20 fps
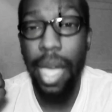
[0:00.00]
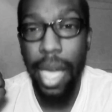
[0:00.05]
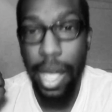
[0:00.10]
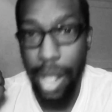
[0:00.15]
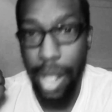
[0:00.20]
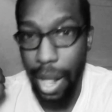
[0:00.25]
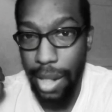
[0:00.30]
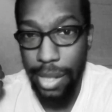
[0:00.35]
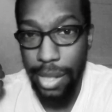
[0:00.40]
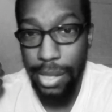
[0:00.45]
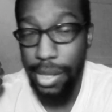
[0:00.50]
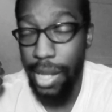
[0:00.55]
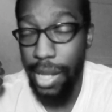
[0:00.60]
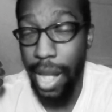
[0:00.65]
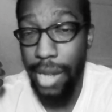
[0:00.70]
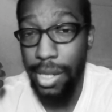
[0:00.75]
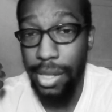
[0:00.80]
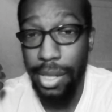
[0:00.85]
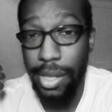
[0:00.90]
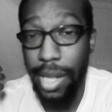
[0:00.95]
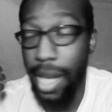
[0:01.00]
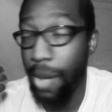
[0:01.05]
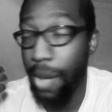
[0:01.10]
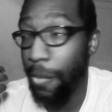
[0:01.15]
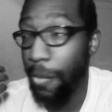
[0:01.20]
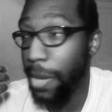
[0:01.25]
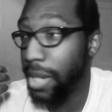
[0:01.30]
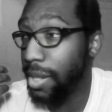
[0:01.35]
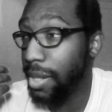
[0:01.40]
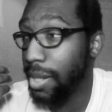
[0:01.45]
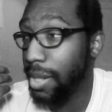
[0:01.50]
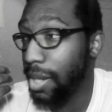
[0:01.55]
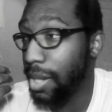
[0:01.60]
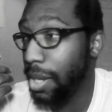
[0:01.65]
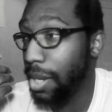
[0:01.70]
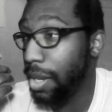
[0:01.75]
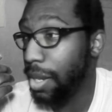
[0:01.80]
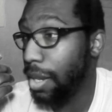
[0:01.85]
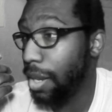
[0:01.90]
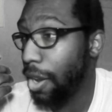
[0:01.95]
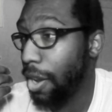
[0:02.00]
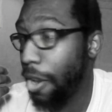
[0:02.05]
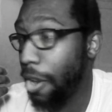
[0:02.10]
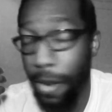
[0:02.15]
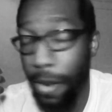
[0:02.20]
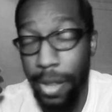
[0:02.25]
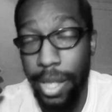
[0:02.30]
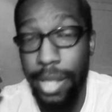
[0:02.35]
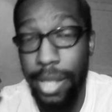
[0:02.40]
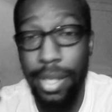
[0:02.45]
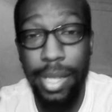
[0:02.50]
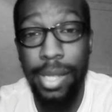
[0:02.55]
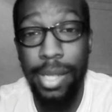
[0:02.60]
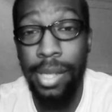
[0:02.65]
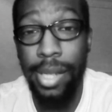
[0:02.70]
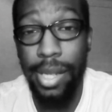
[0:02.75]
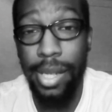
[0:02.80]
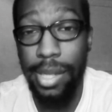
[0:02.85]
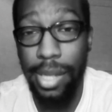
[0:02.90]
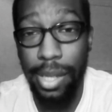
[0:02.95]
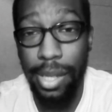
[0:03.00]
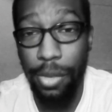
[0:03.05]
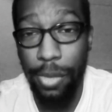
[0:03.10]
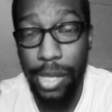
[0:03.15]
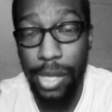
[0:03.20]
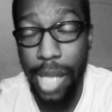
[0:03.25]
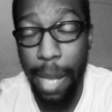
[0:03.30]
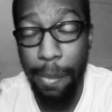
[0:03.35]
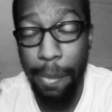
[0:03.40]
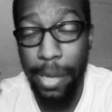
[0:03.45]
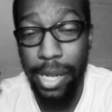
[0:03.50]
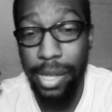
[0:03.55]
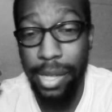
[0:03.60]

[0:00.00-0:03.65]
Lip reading: And honestly, I just can't wait to see her in this season. What's happening